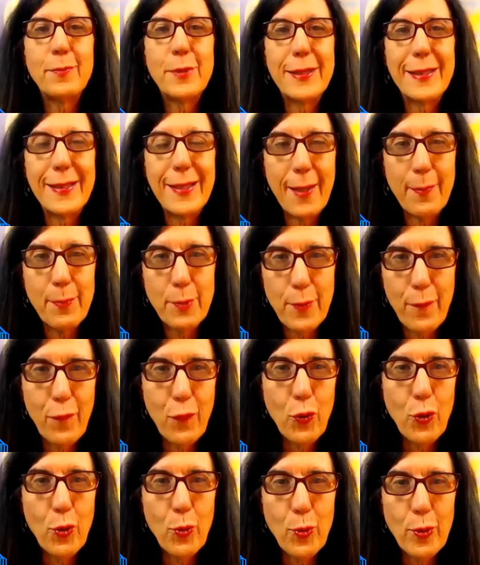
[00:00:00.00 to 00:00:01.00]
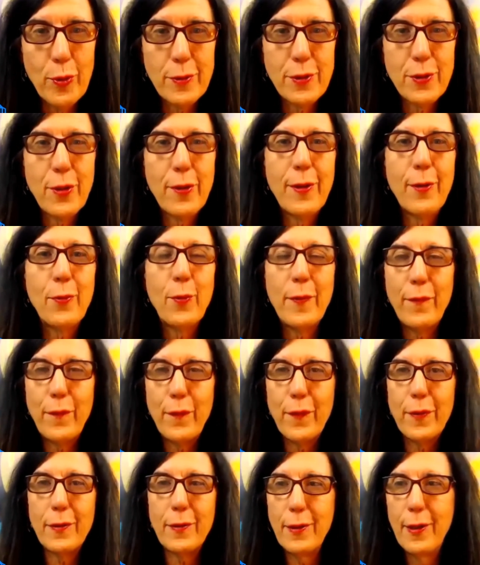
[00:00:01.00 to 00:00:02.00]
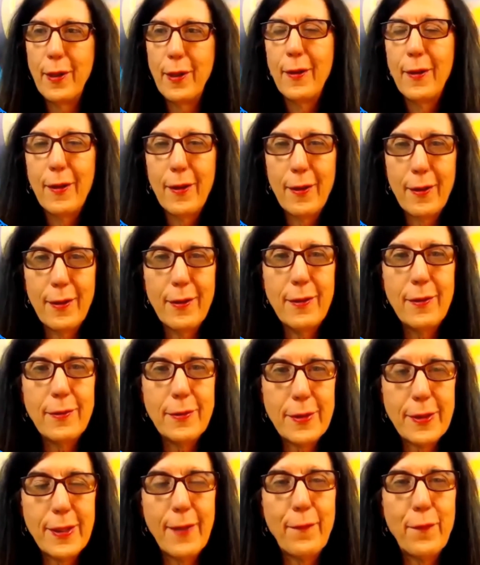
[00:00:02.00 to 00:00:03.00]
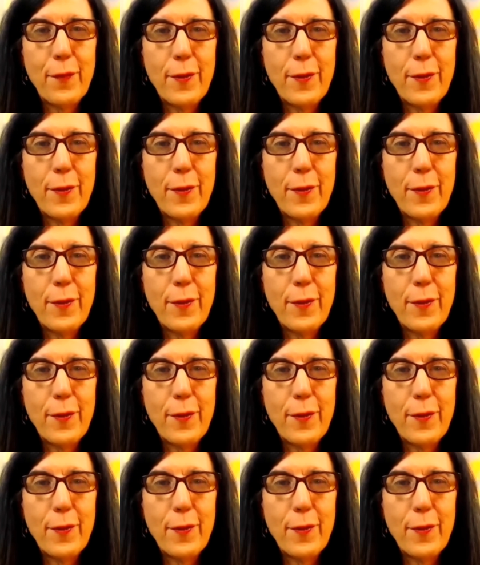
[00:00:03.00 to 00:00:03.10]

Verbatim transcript: steps forward so that we feel a little safer,